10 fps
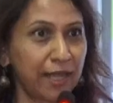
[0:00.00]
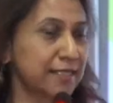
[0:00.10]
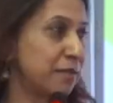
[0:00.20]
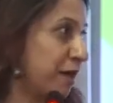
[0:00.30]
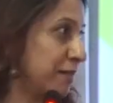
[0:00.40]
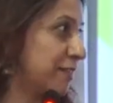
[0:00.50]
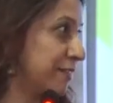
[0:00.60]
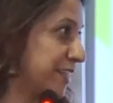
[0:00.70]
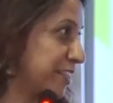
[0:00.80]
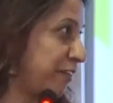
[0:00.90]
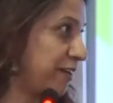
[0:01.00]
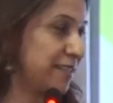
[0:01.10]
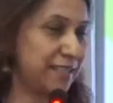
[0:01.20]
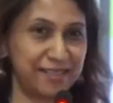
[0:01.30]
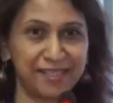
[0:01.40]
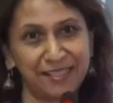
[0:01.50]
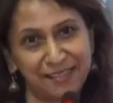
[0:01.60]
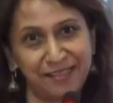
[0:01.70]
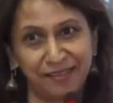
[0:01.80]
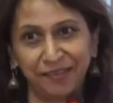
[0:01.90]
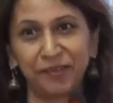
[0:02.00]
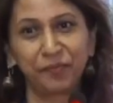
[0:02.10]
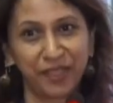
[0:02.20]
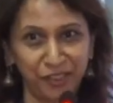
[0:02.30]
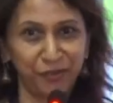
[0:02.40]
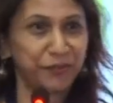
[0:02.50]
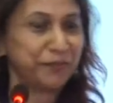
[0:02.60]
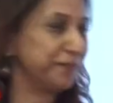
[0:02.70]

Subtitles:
like some answers as far as this is concerned. Thank you.